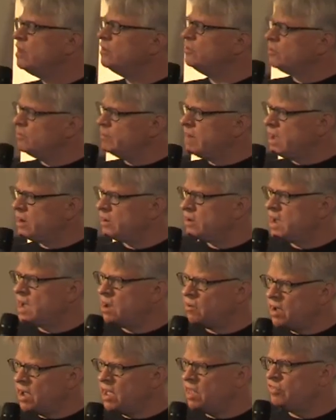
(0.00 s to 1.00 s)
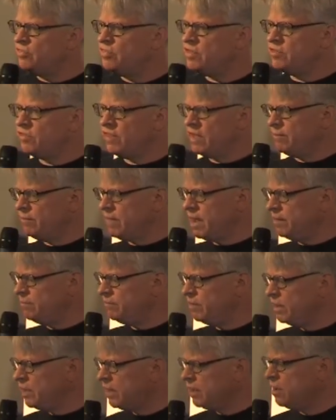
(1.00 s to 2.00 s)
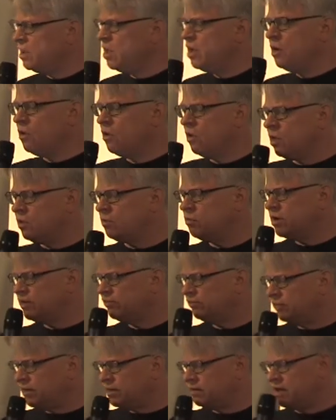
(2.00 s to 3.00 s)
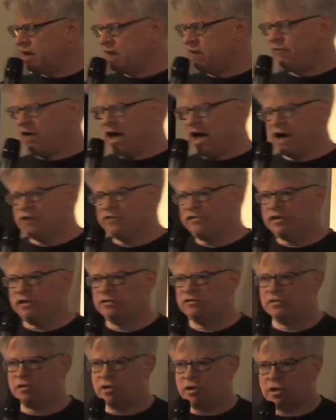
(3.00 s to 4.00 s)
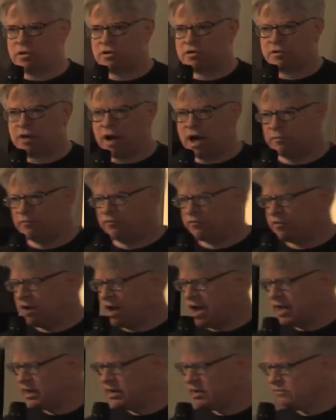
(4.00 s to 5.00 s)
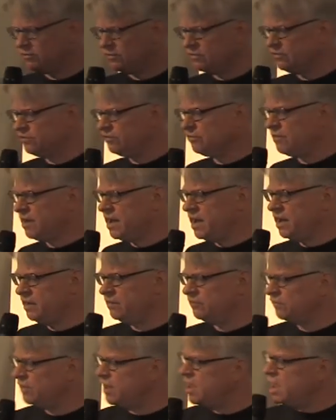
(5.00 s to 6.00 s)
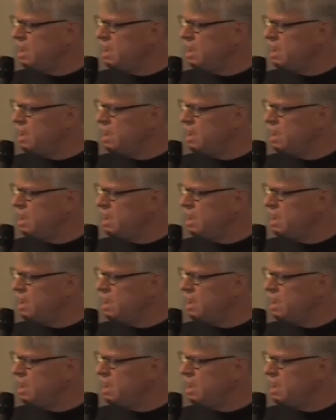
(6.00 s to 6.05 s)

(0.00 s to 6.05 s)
no matter how healthy they may be, always need to have access to all crop varieties and strains.